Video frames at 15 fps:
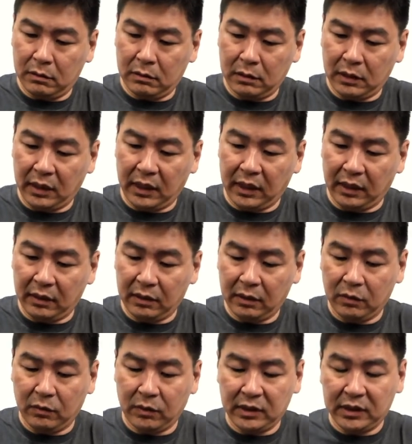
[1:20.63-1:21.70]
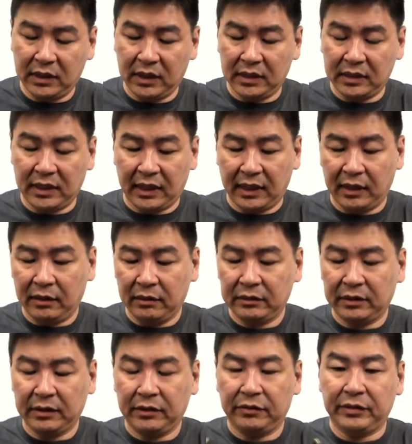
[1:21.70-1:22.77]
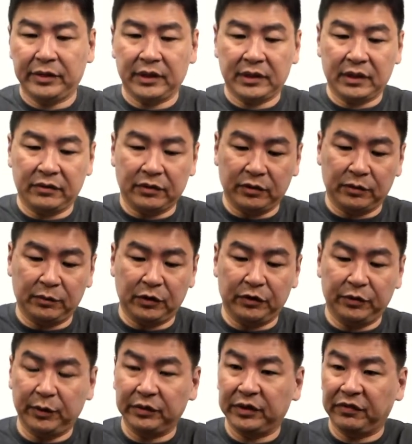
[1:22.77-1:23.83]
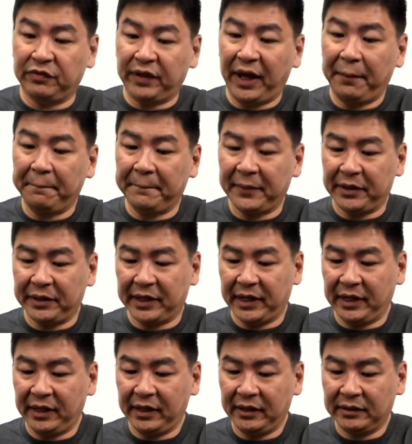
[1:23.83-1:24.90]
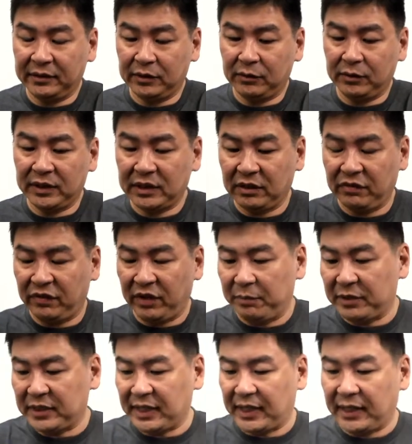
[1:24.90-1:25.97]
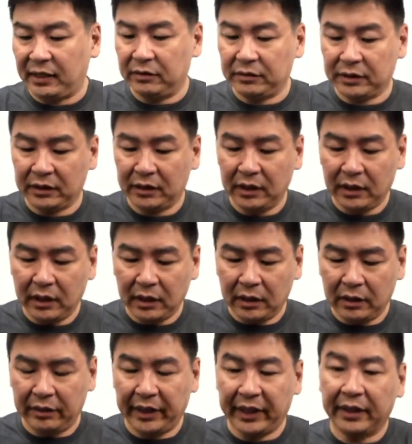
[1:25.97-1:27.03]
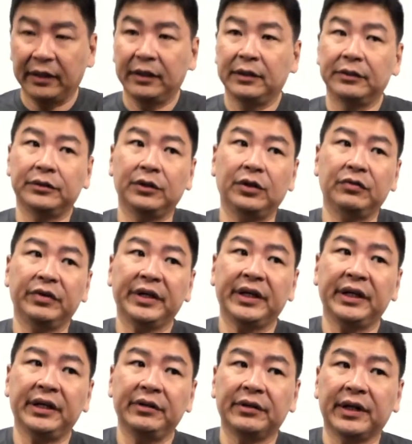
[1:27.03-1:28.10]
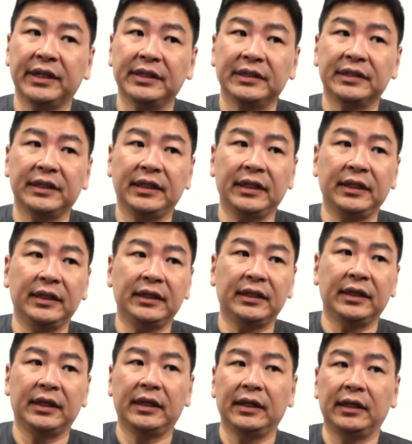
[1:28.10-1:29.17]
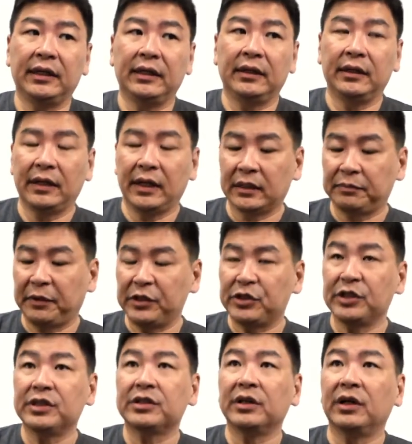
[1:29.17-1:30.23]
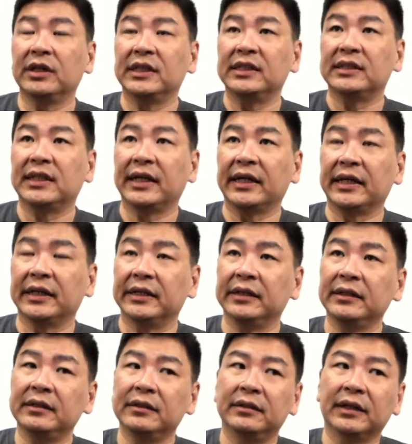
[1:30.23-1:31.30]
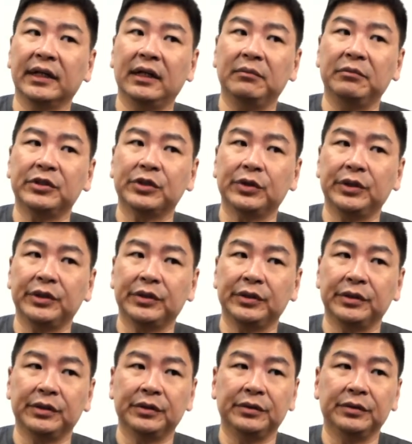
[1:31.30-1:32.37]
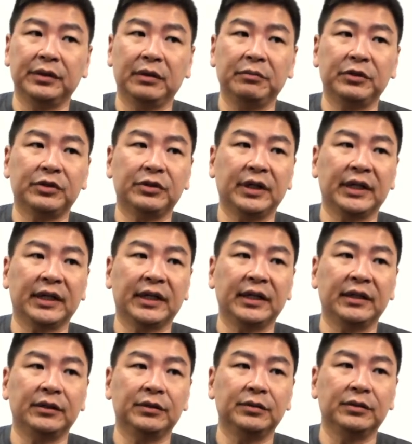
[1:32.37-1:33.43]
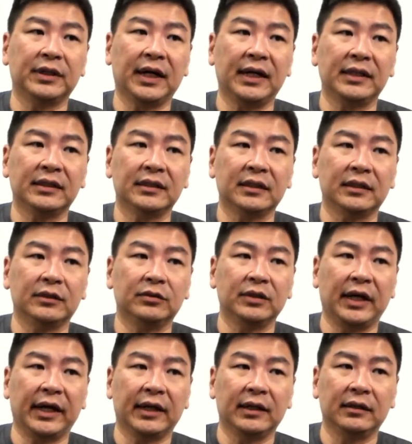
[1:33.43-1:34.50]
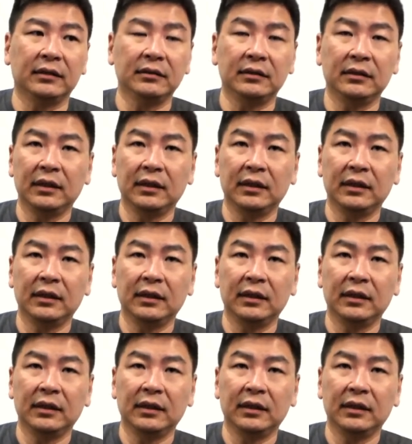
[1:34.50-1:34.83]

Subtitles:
Okay, once it's out, we just have to remove the flap. Okay, so once the flap is out, alright, so over here you can see the expansion slot inside here. Okay, let me show it to you. Let me try and get you guys a good angle.